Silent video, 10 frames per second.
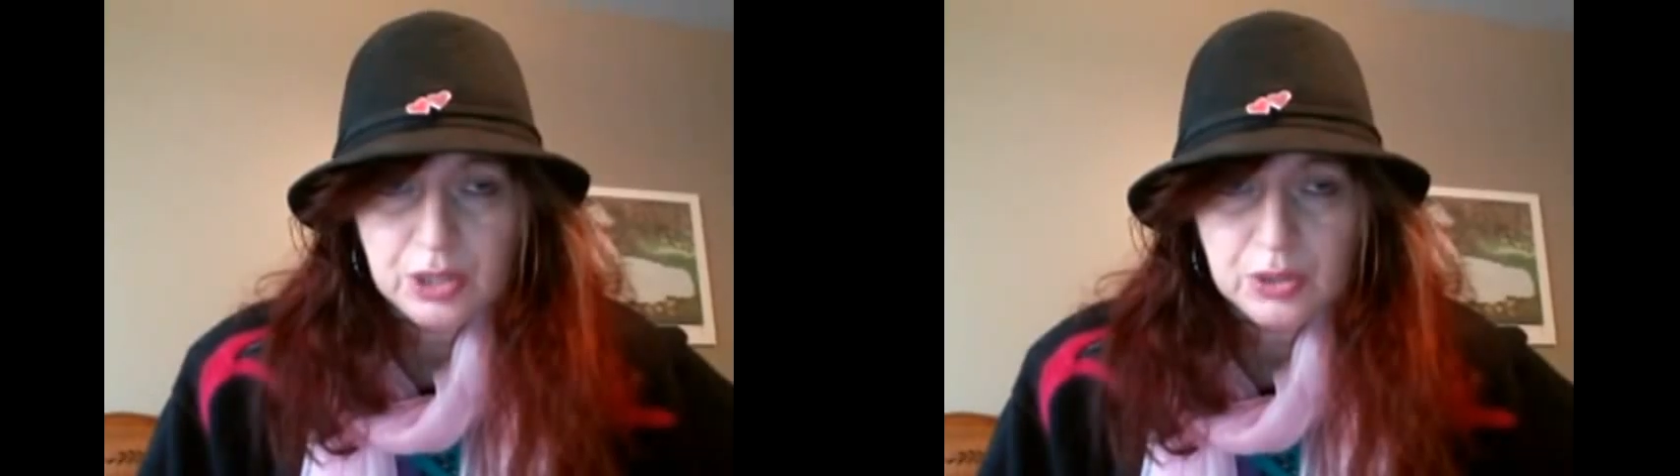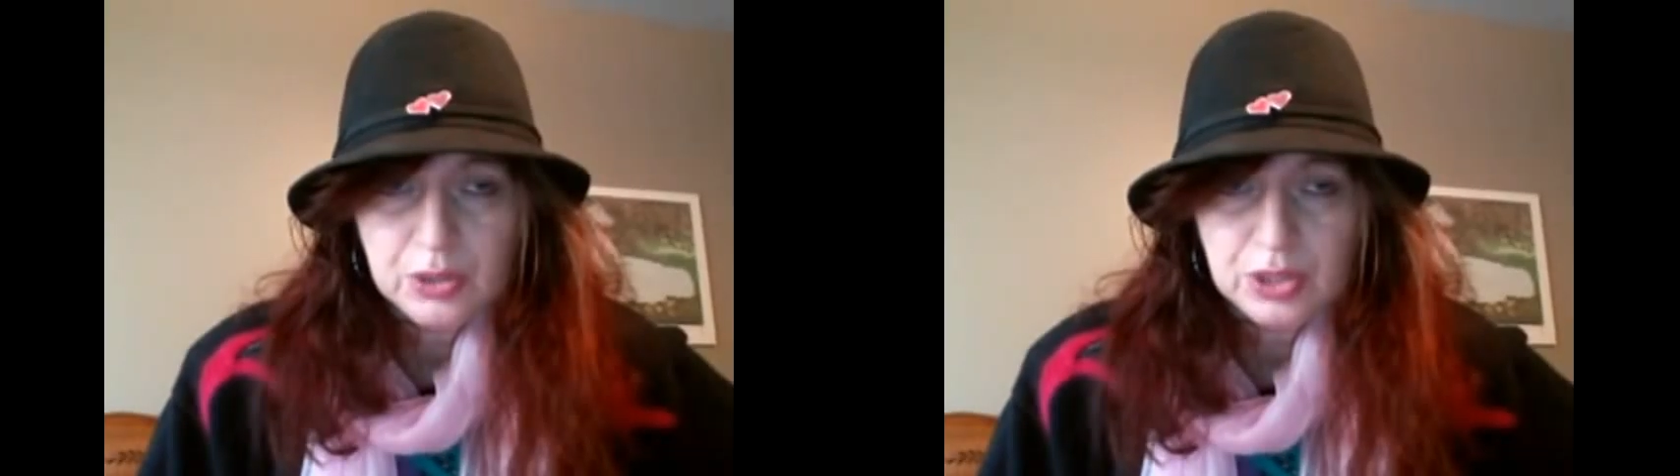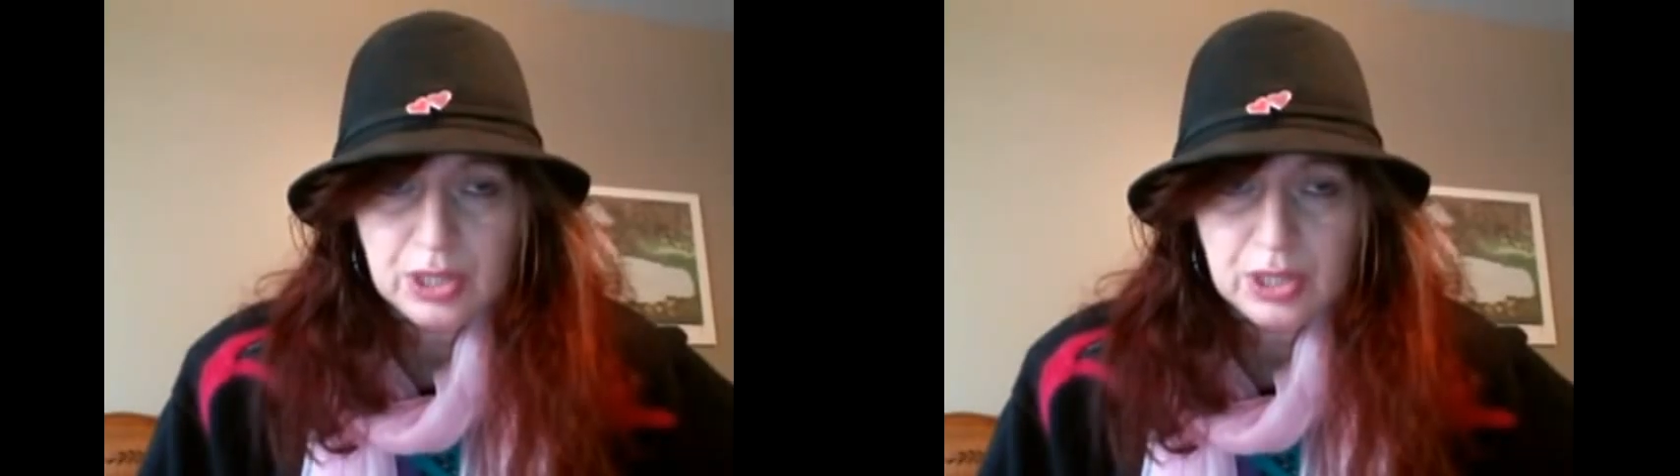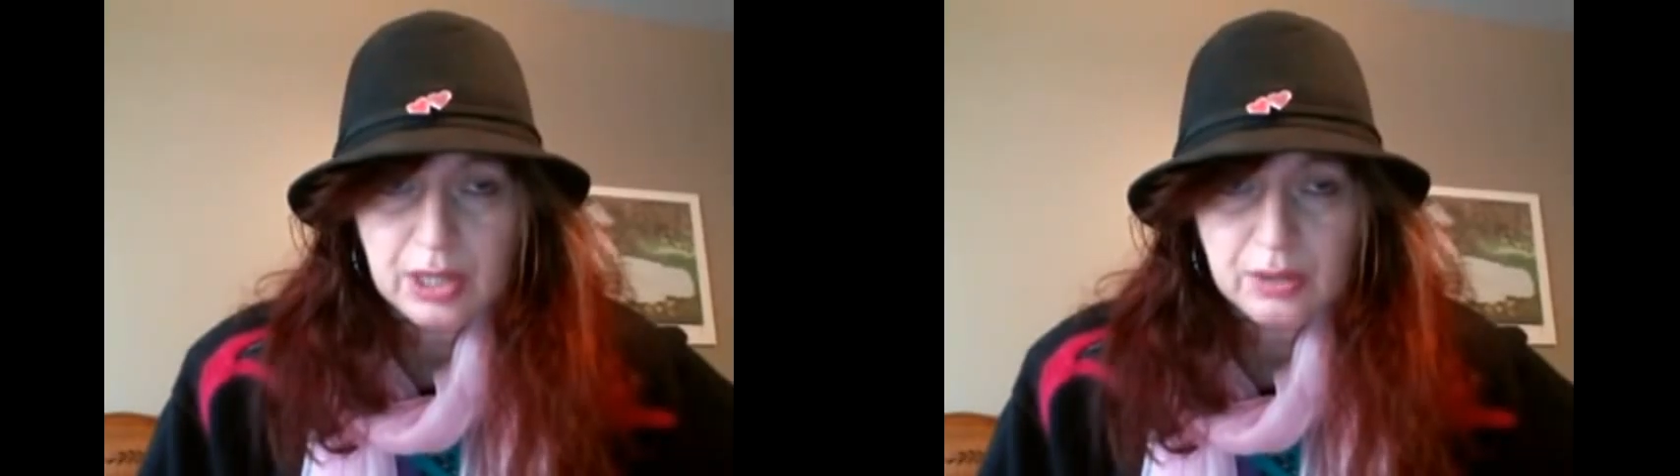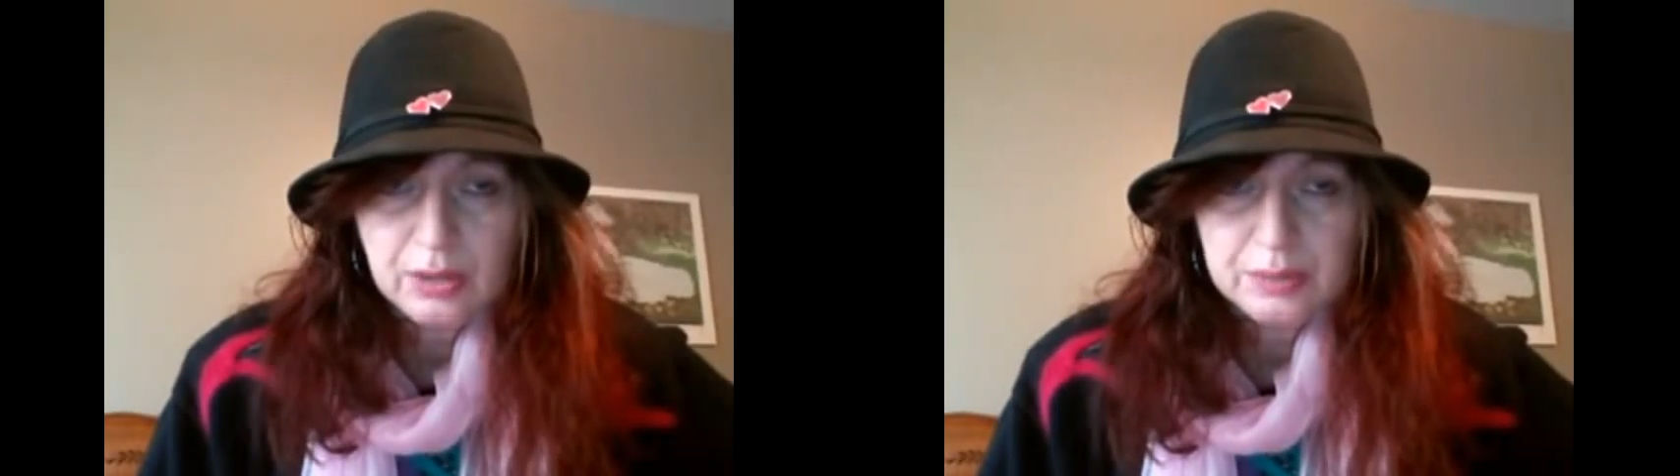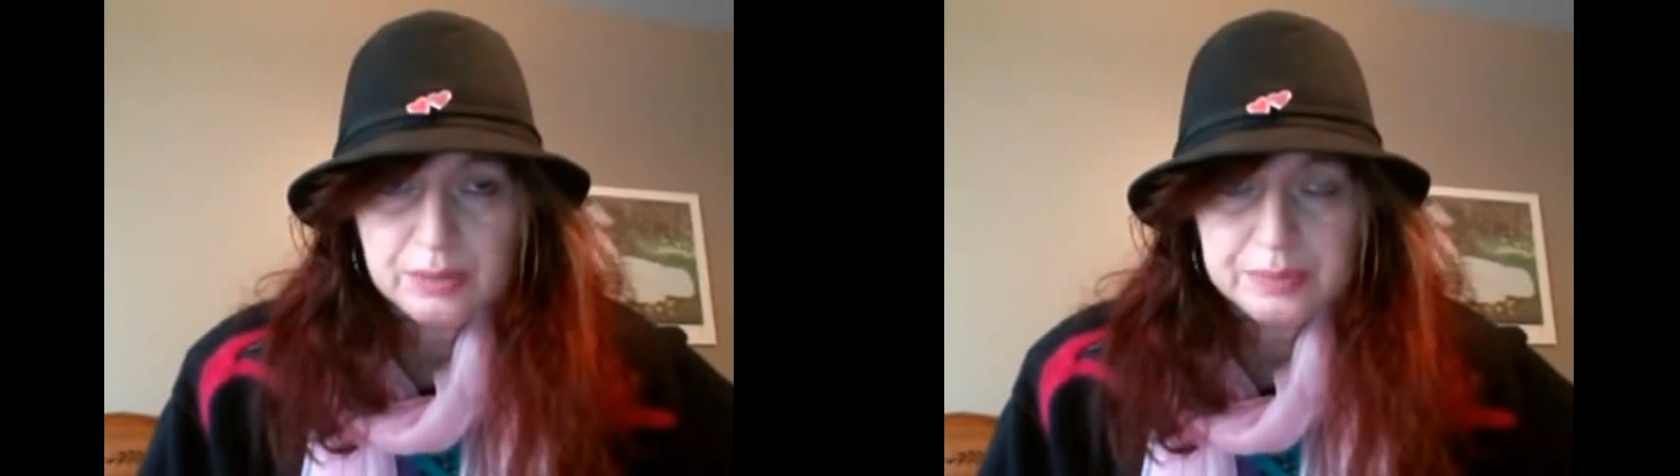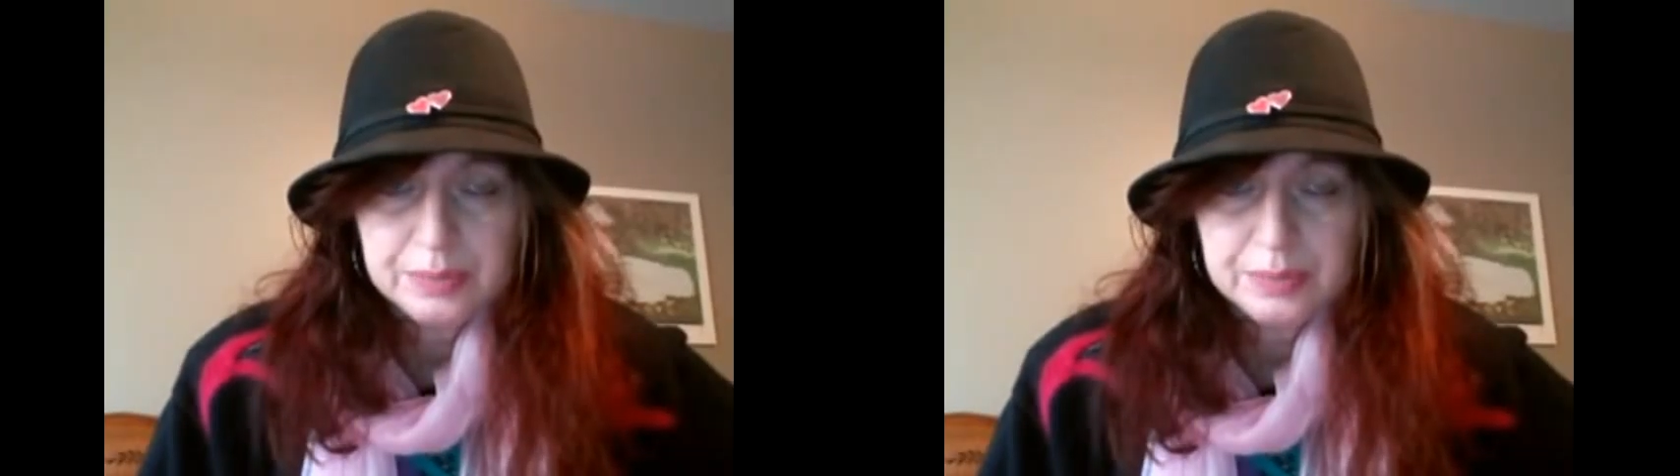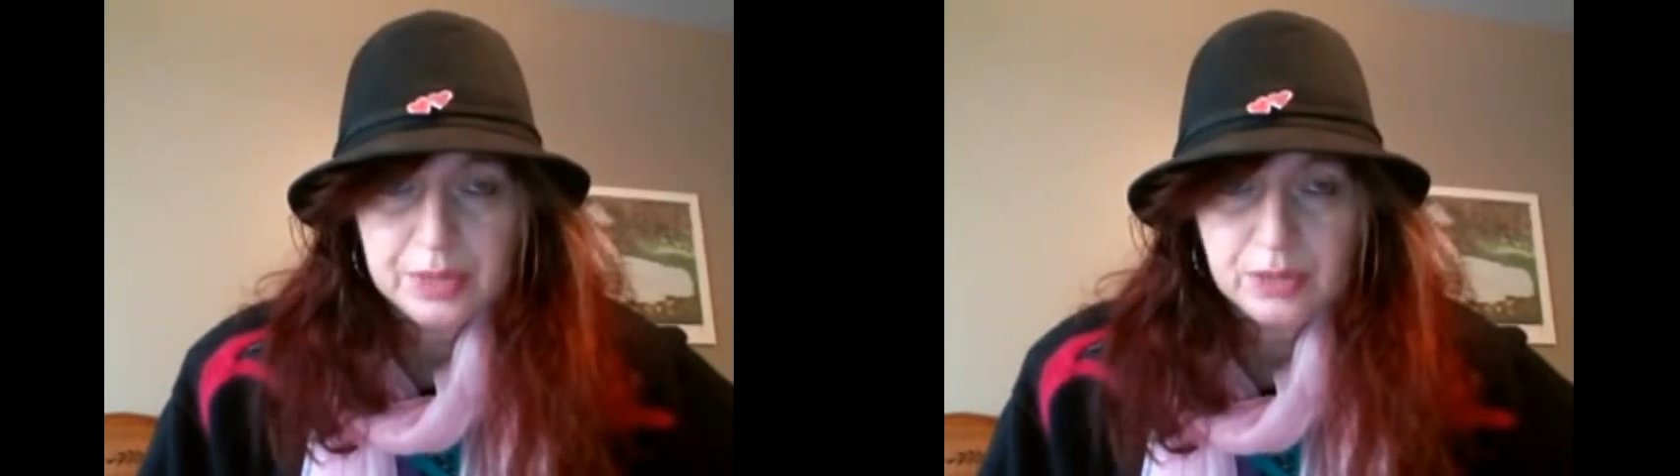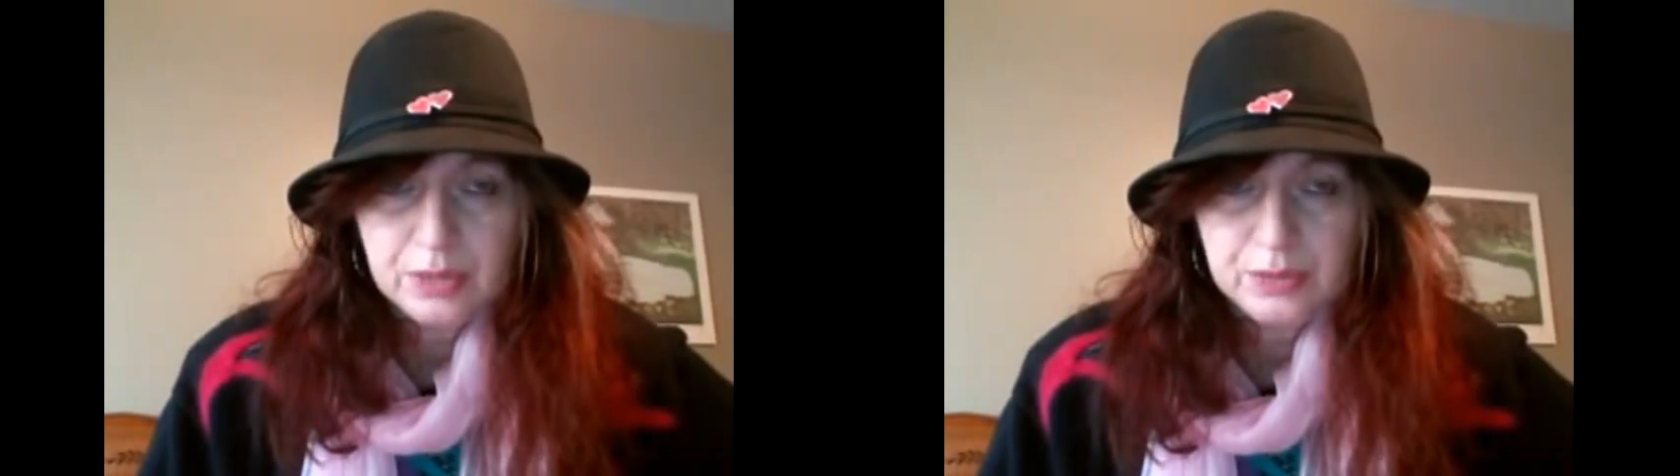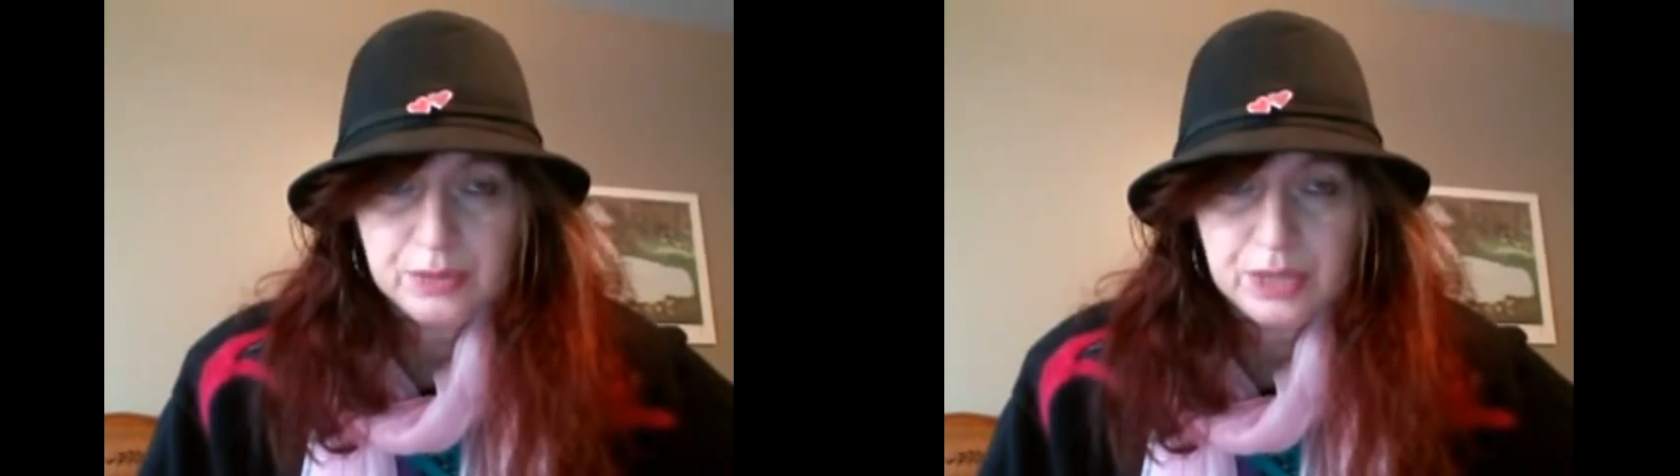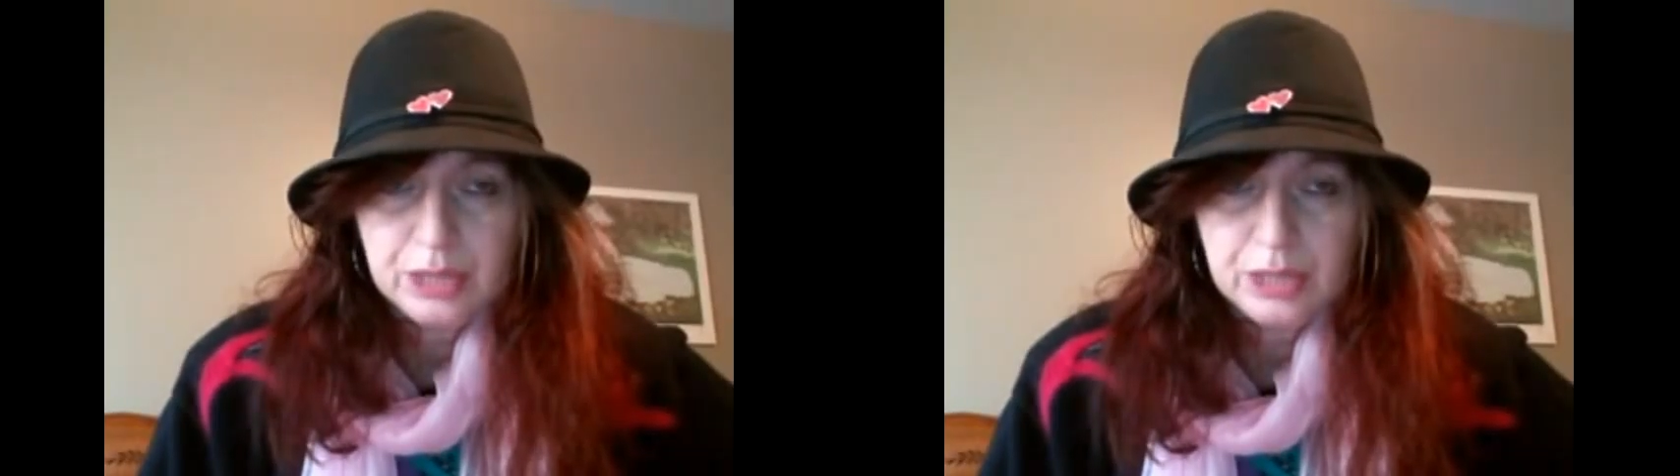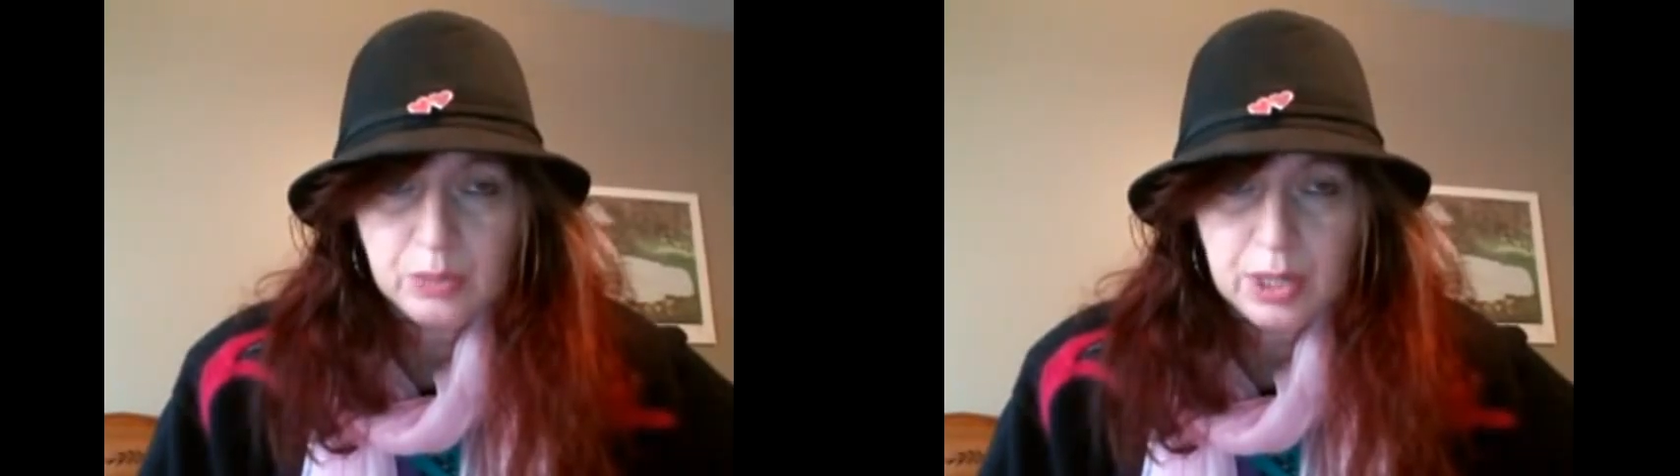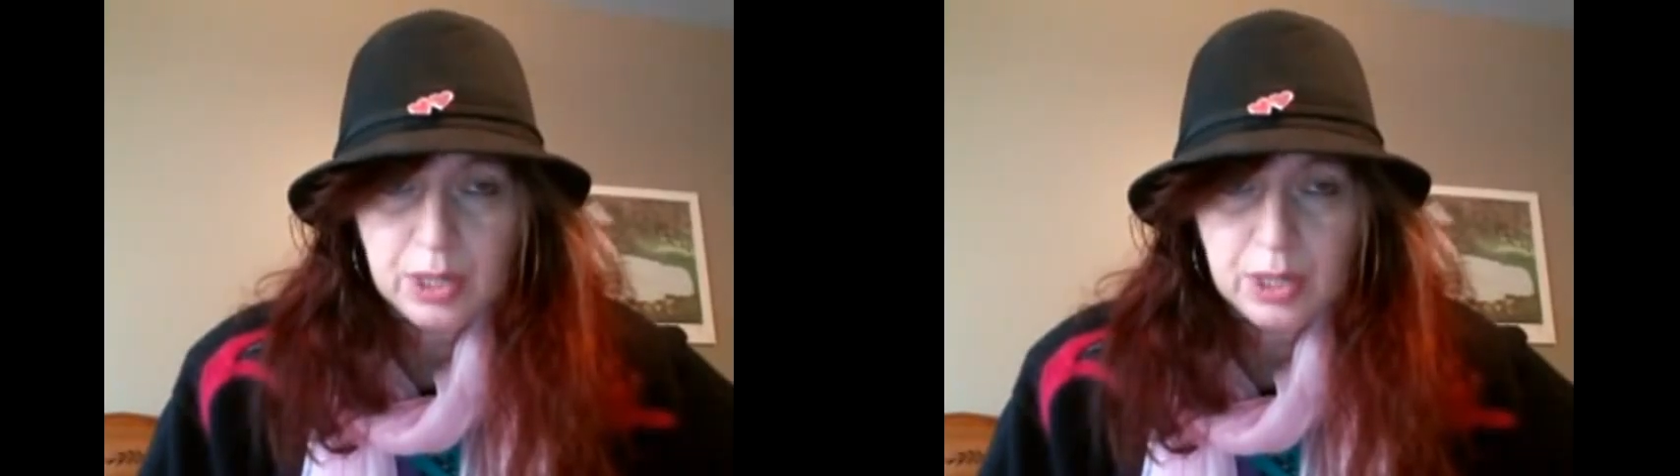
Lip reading: those free